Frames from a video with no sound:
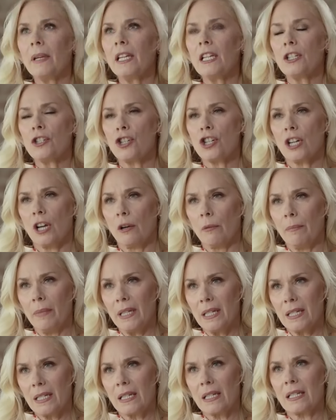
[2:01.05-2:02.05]
be in show
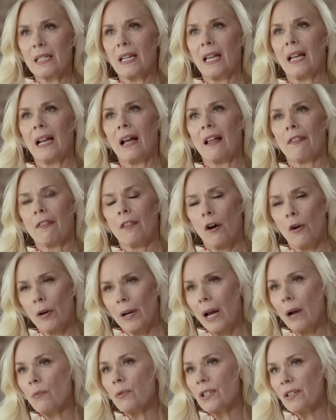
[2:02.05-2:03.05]
business and I
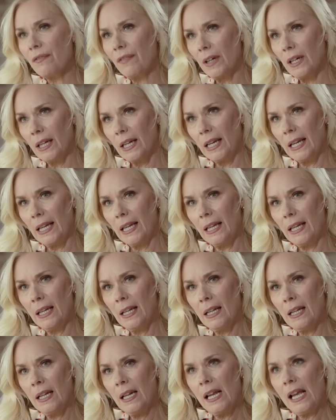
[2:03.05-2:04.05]
thought I was
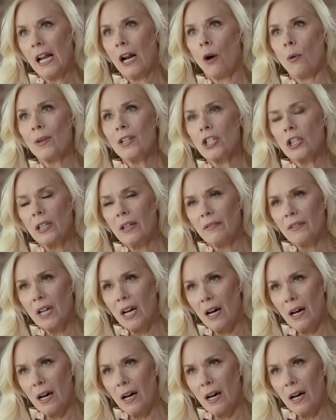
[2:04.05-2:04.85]
funny. And I always loved